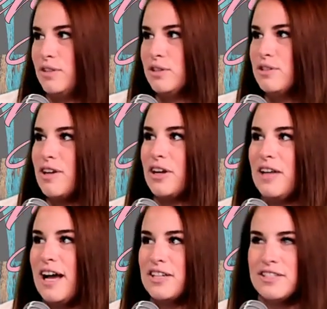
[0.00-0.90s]
you lose all your
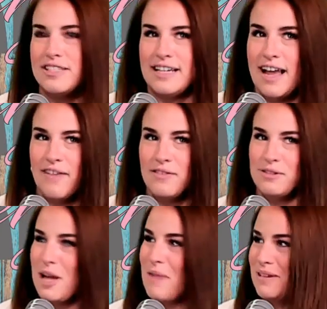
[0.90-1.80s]
lashes, then I have
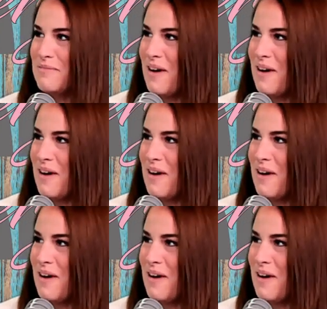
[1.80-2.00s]
no job anymore.